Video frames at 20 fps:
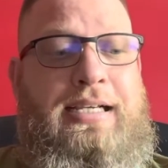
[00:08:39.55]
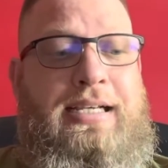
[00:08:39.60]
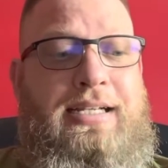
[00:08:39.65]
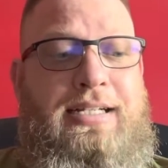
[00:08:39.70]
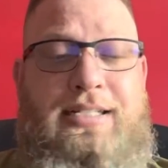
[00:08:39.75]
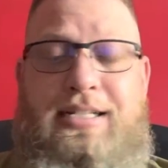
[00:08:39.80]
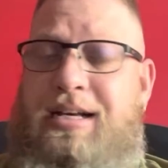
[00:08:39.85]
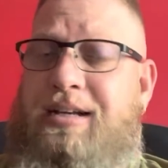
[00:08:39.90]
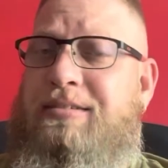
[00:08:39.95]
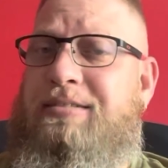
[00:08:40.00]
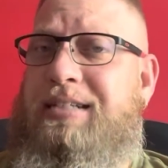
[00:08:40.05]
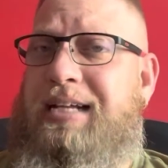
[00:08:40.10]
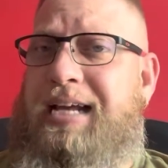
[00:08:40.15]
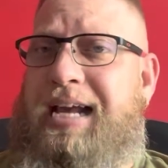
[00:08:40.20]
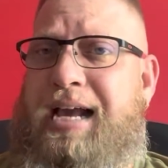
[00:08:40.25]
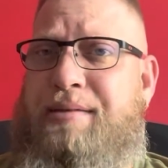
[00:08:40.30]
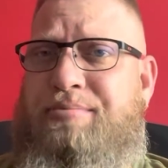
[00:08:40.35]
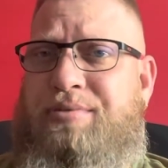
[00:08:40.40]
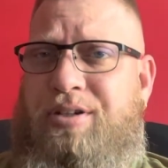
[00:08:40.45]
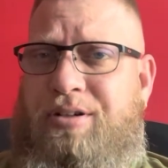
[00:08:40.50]
it sounds
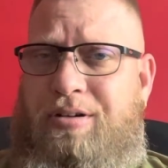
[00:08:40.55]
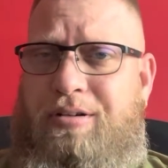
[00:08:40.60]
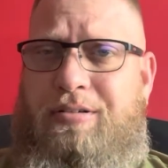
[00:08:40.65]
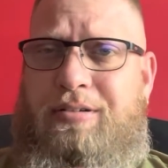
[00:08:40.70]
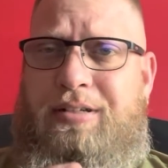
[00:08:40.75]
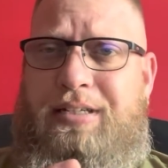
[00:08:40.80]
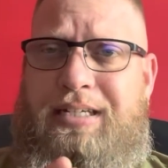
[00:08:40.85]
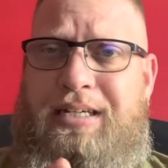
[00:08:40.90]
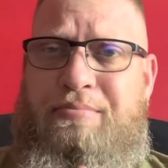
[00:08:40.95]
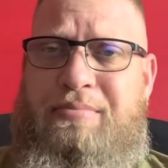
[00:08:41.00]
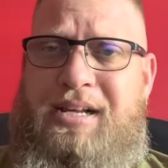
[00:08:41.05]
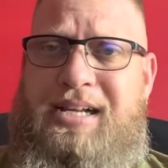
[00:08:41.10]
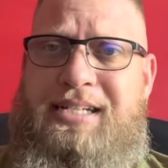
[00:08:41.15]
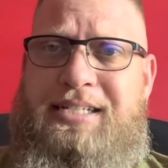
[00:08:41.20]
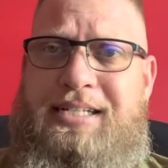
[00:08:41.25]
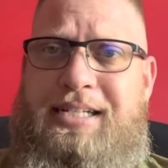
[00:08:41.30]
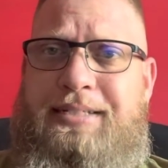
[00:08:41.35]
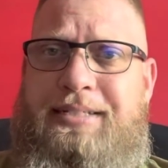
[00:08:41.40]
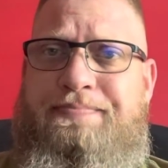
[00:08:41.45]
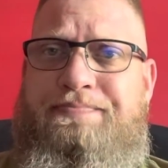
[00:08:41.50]
absolutely
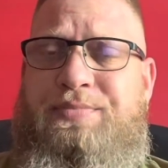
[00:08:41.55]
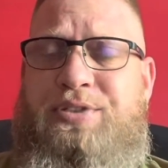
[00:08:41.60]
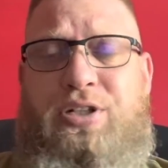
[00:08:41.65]
amazing.